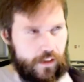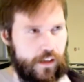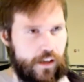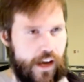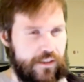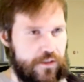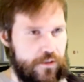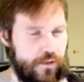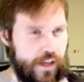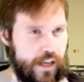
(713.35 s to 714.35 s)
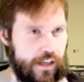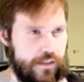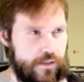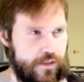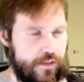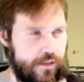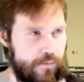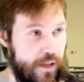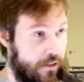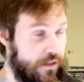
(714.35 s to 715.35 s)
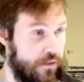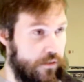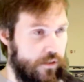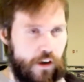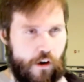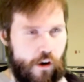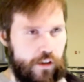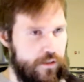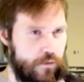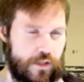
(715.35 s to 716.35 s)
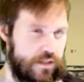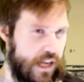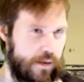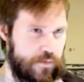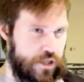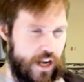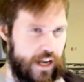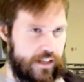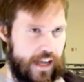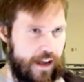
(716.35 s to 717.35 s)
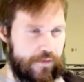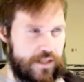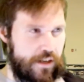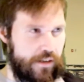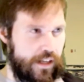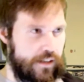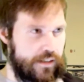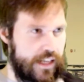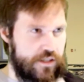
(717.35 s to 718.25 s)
Uh, high school and middle school all in the same giant cafeteria.